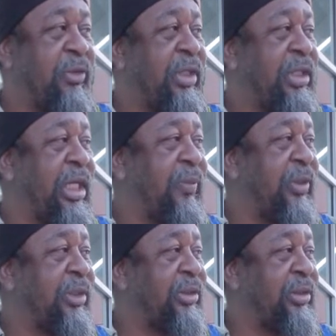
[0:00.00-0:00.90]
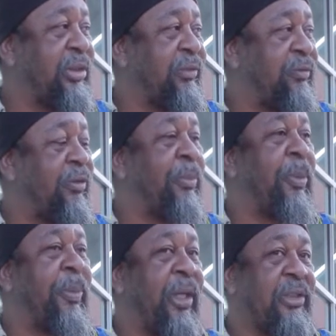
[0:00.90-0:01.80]
for the iniquities, for
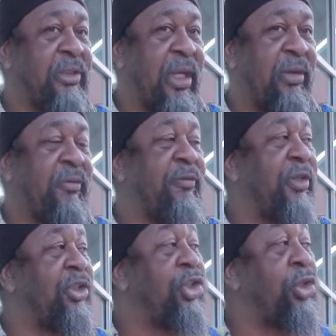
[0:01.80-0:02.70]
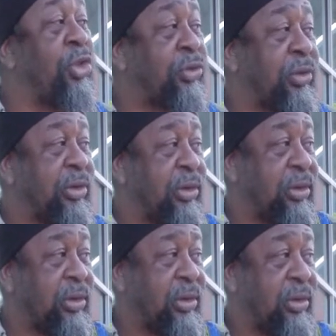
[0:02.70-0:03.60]
prepare slaughter for the children,
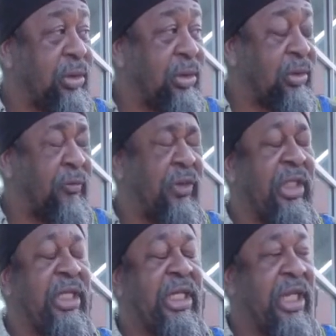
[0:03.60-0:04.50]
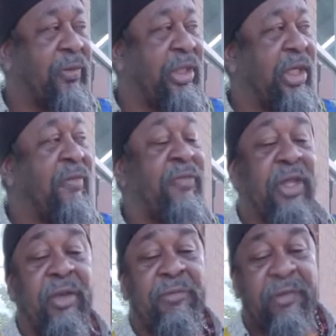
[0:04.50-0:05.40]
for the iniquity of
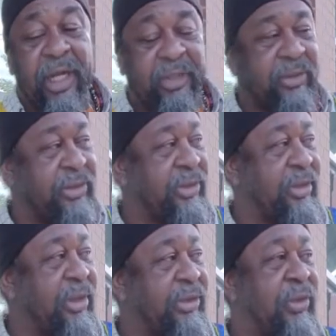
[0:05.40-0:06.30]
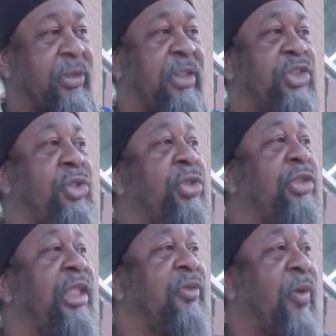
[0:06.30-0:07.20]
their fathers. So the
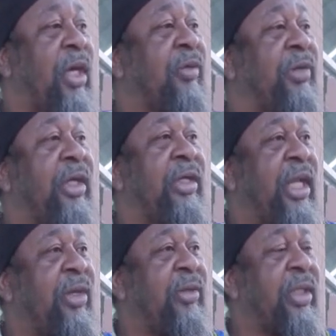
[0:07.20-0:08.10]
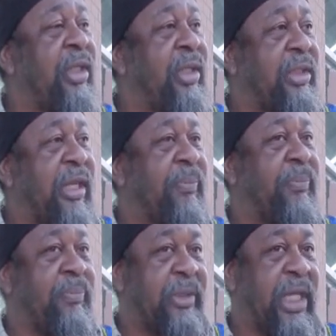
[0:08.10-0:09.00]
children that's walking around now that
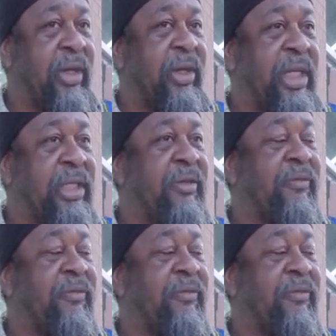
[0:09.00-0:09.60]
that are in